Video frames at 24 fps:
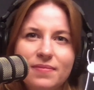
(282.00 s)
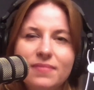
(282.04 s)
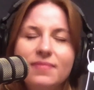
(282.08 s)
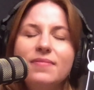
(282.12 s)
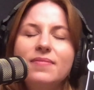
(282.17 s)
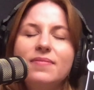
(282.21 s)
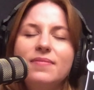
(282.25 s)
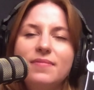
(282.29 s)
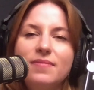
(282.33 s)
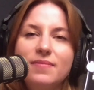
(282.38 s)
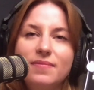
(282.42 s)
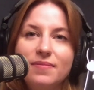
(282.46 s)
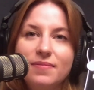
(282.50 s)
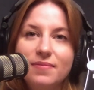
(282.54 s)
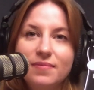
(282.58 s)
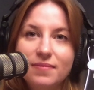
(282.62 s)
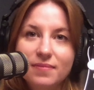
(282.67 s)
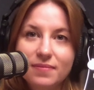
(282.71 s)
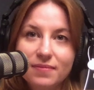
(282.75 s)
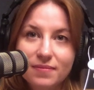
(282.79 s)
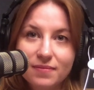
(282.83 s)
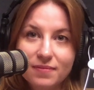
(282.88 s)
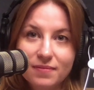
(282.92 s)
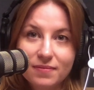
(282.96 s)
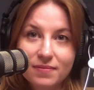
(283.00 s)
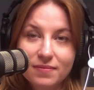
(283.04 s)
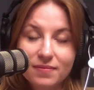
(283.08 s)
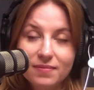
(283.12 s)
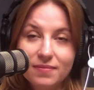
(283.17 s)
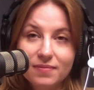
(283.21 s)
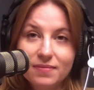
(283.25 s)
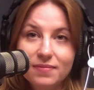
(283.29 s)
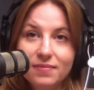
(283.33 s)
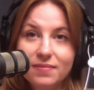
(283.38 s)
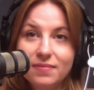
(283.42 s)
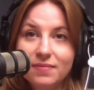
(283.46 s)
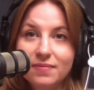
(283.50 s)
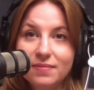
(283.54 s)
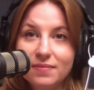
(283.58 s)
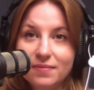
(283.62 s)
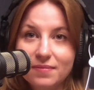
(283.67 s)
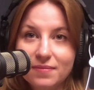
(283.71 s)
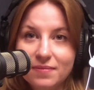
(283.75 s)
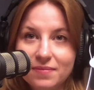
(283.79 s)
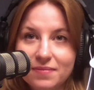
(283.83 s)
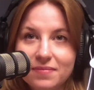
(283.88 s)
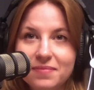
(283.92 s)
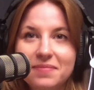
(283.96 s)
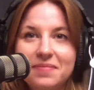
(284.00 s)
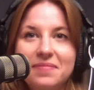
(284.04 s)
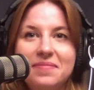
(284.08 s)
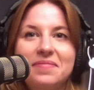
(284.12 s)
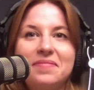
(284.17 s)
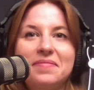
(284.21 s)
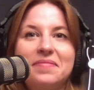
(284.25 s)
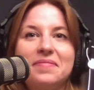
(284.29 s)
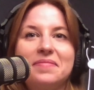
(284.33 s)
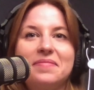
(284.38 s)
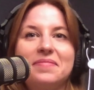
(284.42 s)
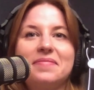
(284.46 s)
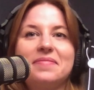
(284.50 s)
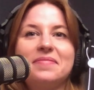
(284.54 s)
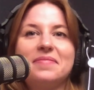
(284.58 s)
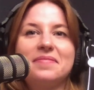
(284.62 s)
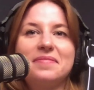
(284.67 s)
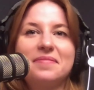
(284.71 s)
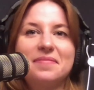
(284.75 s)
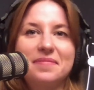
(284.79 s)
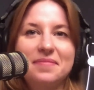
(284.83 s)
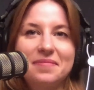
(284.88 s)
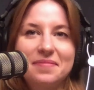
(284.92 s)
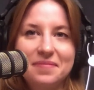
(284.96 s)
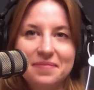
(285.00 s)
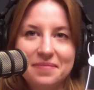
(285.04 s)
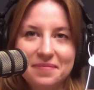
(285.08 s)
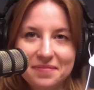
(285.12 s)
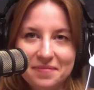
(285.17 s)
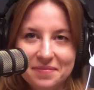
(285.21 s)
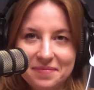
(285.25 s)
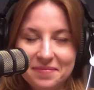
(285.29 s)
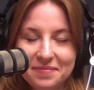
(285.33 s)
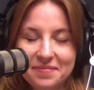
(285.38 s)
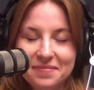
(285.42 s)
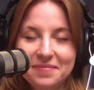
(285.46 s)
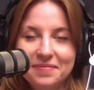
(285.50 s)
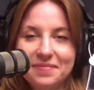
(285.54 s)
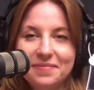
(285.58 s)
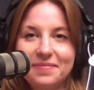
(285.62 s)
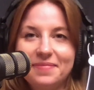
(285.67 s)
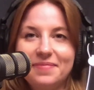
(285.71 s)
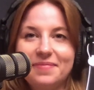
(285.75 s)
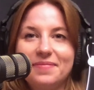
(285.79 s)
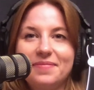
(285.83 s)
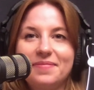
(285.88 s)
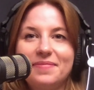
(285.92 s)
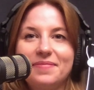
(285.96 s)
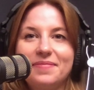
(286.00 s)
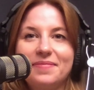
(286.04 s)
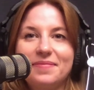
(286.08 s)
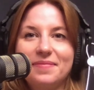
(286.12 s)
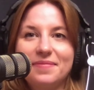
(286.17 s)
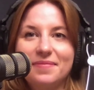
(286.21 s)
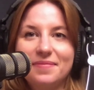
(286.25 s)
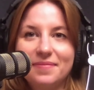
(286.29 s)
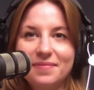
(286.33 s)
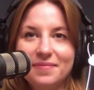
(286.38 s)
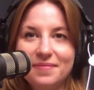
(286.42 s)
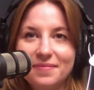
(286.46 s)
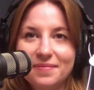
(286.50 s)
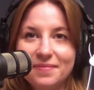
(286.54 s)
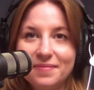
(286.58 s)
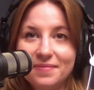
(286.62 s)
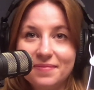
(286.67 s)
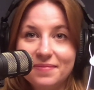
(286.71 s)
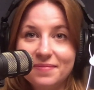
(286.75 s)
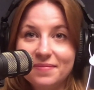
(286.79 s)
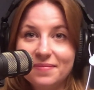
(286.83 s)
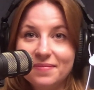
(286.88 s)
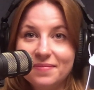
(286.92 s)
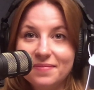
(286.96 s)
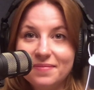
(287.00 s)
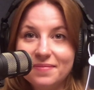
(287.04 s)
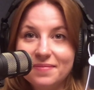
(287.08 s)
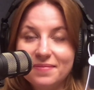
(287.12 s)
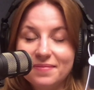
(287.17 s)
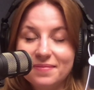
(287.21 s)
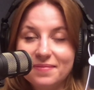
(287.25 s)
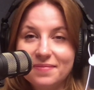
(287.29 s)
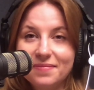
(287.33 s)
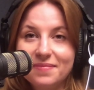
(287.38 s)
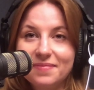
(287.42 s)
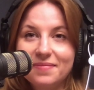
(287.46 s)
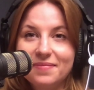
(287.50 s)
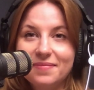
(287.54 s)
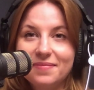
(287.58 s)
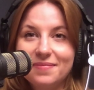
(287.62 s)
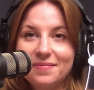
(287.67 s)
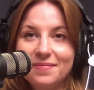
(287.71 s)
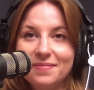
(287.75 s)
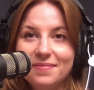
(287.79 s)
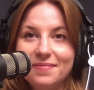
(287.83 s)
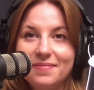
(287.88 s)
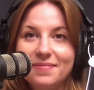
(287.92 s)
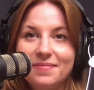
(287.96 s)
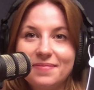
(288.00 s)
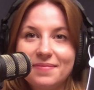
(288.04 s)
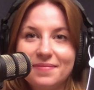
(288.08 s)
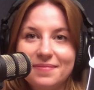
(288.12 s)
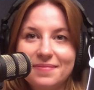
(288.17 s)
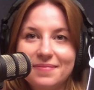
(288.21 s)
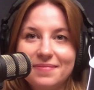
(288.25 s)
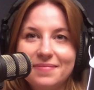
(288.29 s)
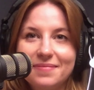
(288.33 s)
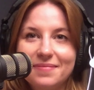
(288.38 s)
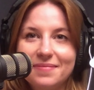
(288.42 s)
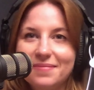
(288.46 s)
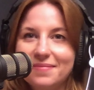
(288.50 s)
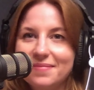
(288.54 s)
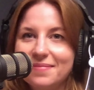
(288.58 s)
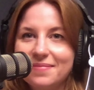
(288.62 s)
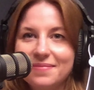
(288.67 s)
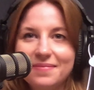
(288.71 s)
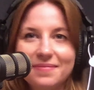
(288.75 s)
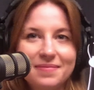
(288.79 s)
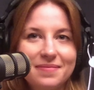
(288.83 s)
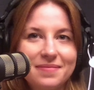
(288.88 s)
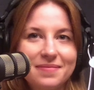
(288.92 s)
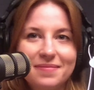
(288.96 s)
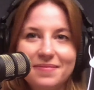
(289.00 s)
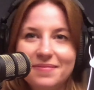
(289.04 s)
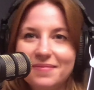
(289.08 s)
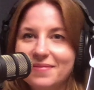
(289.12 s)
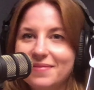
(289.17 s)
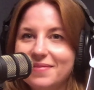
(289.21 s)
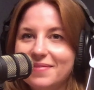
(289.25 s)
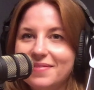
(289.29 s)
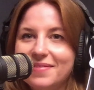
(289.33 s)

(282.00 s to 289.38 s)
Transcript: [no speech]